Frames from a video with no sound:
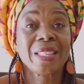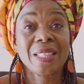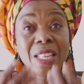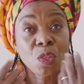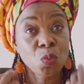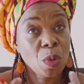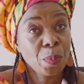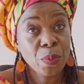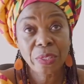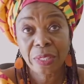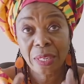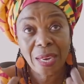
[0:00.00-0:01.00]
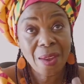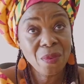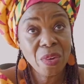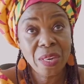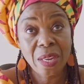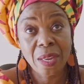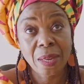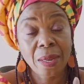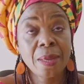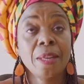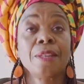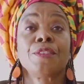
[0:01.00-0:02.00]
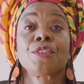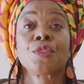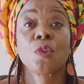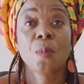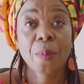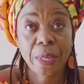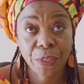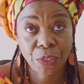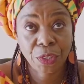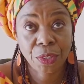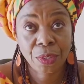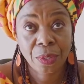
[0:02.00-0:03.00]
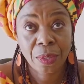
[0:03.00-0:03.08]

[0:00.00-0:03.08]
the things we put in every day is so much.